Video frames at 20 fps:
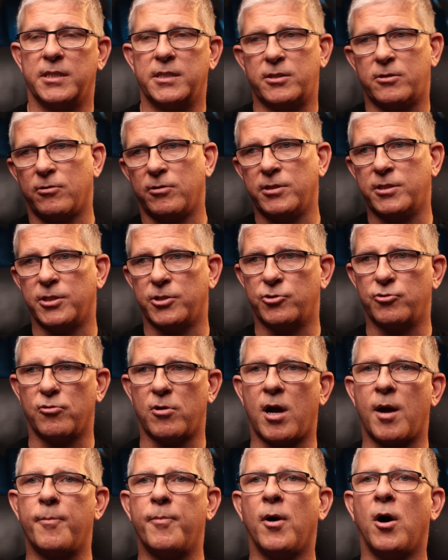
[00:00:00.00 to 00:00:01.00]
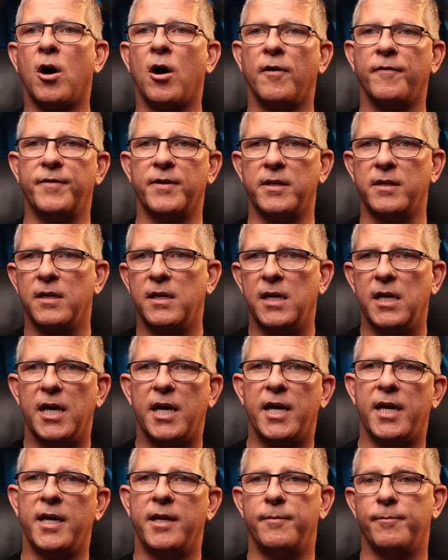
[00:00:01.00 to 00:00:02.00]
It's going to drop off,
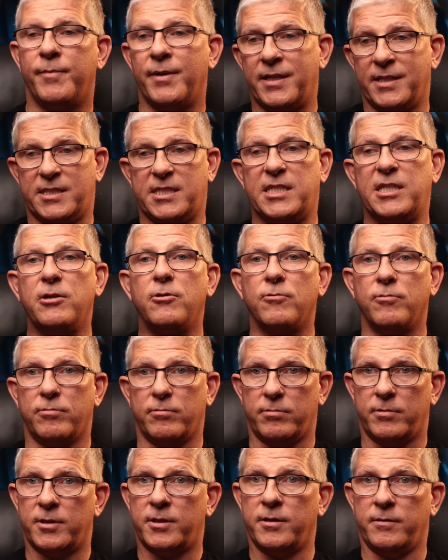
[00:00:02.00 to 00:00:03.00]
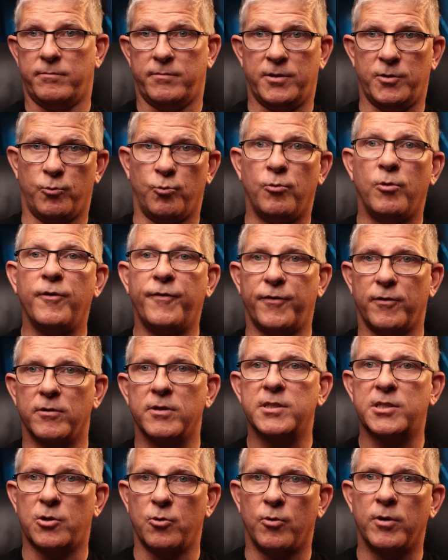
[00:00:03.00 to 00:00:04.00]
but it's still, the
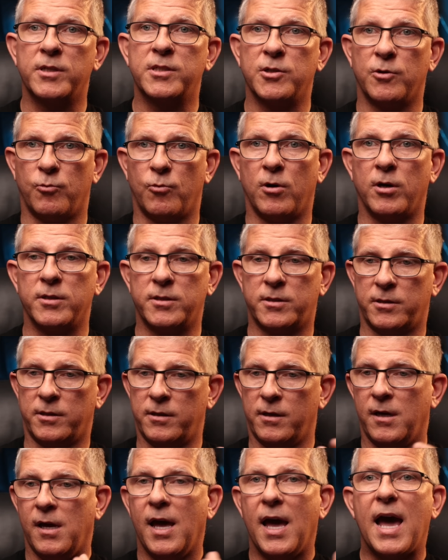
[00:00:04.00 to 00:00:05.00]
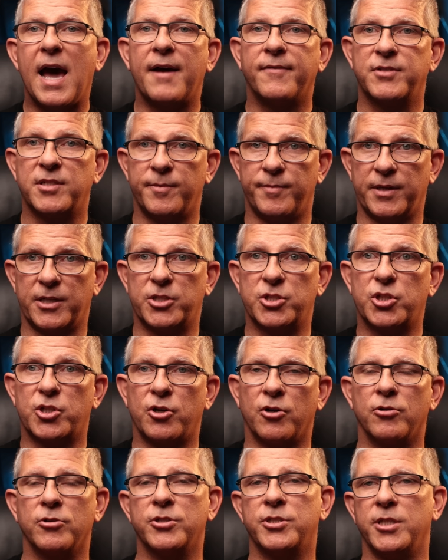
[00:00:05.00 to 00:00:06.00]
woofer is going to want to have some
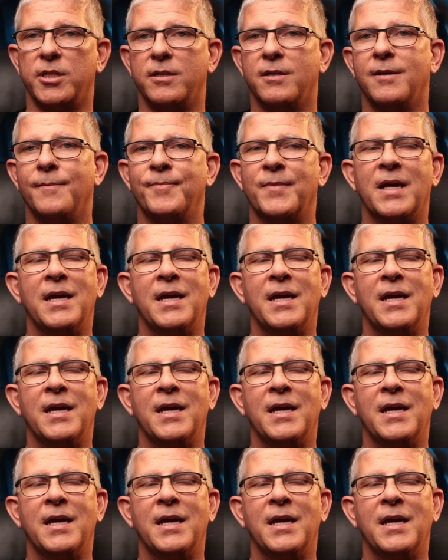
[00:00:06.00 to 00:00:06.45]
excursion.